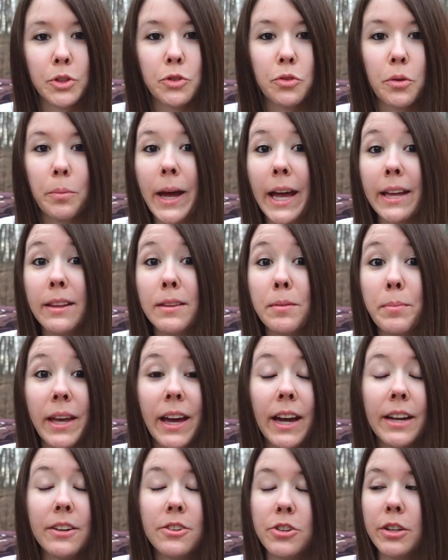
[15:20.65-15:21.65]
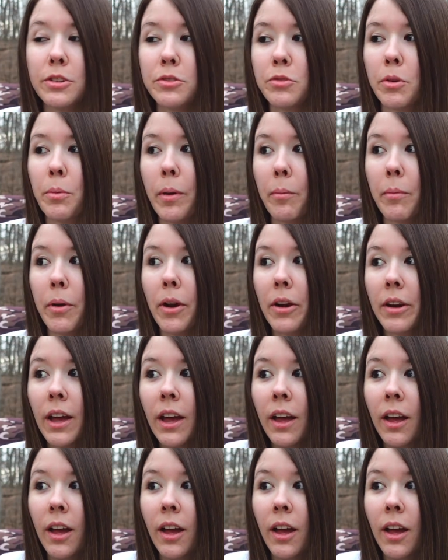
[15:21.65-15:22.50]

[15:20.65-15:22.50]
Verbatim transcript: Which reminds me, I just remembered,